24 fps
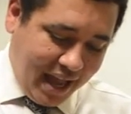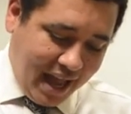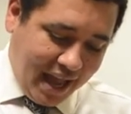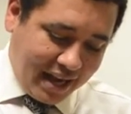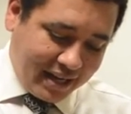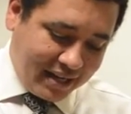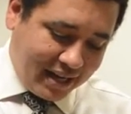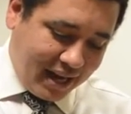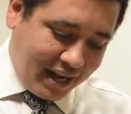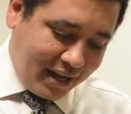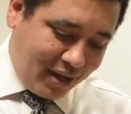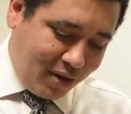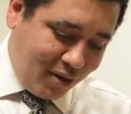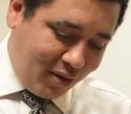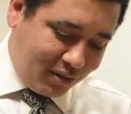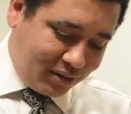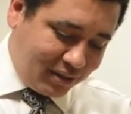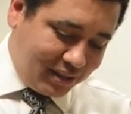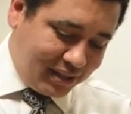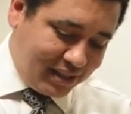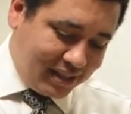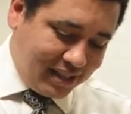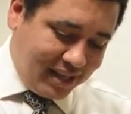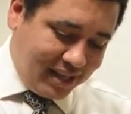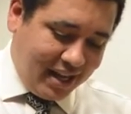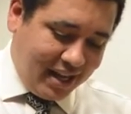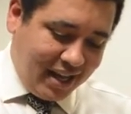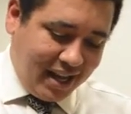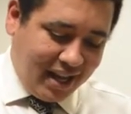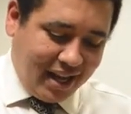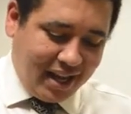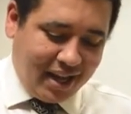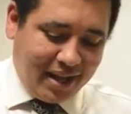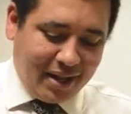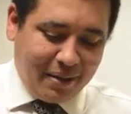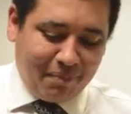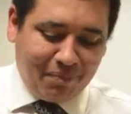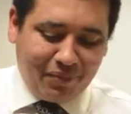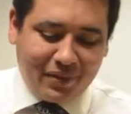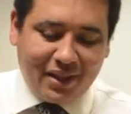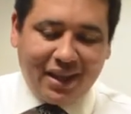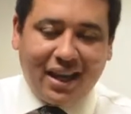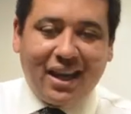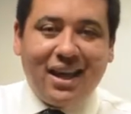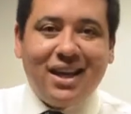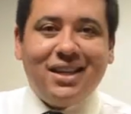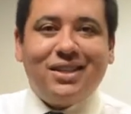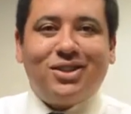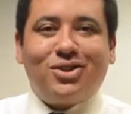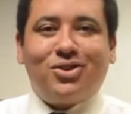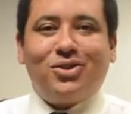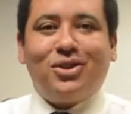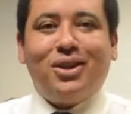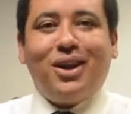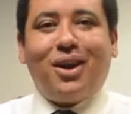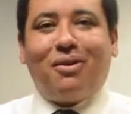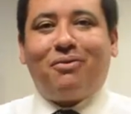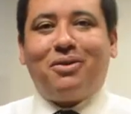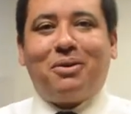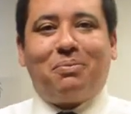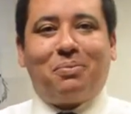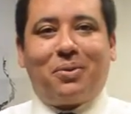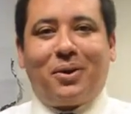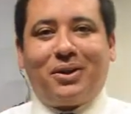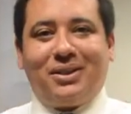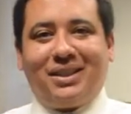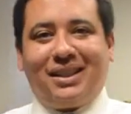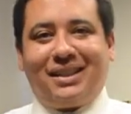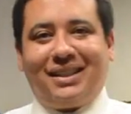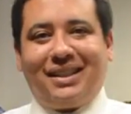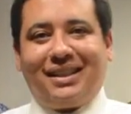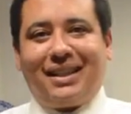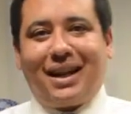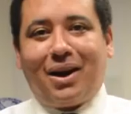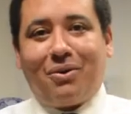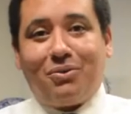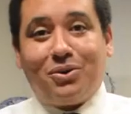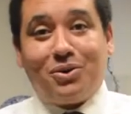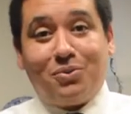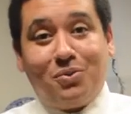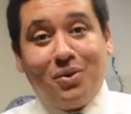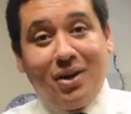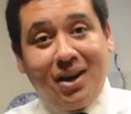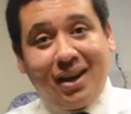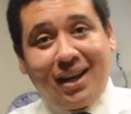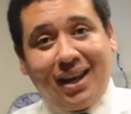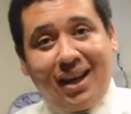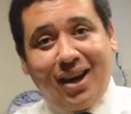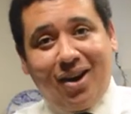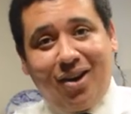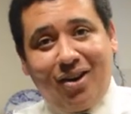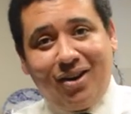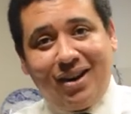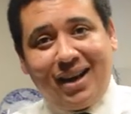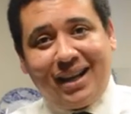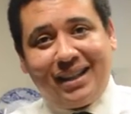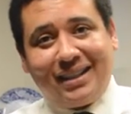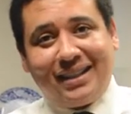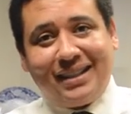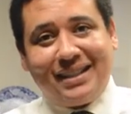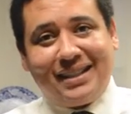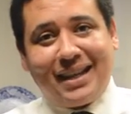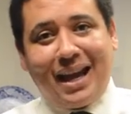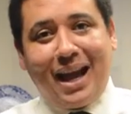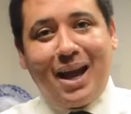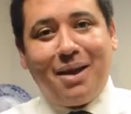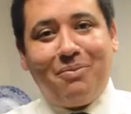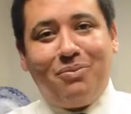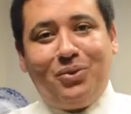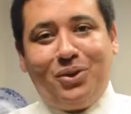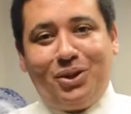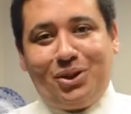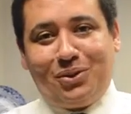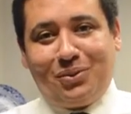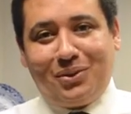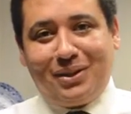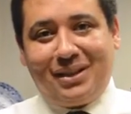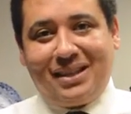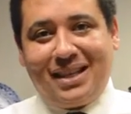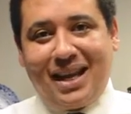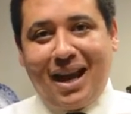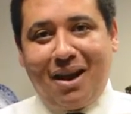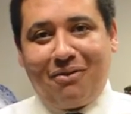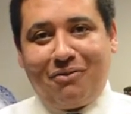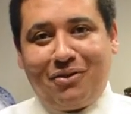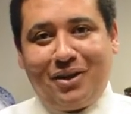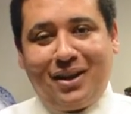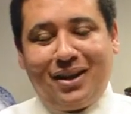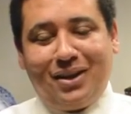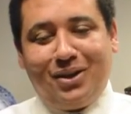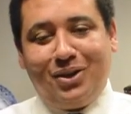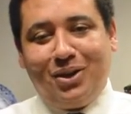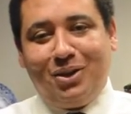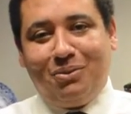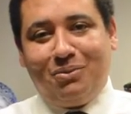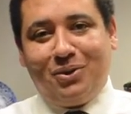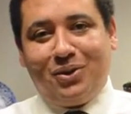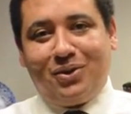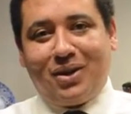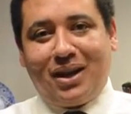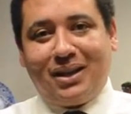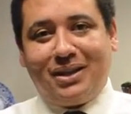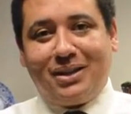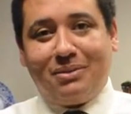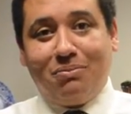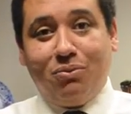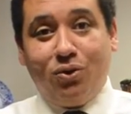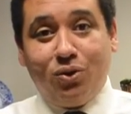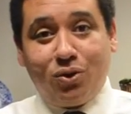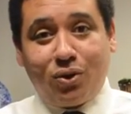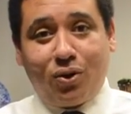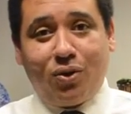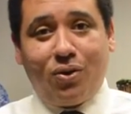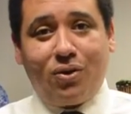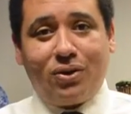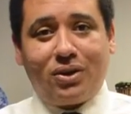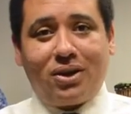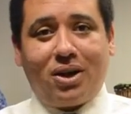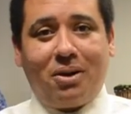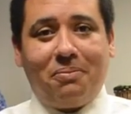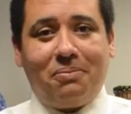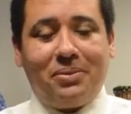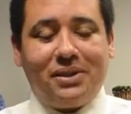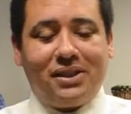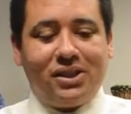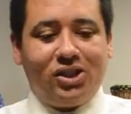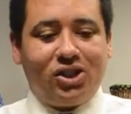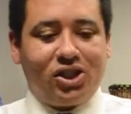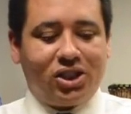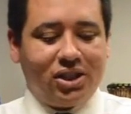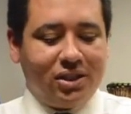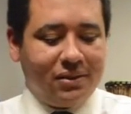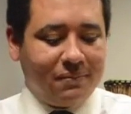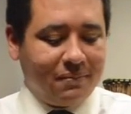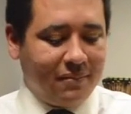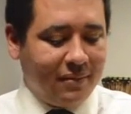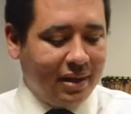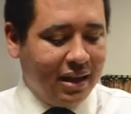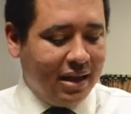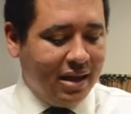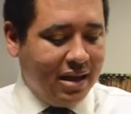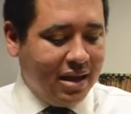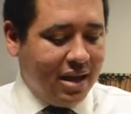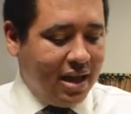And I got the history of the project that I was working on at the time, which was the African Human Rights Moot Court competition,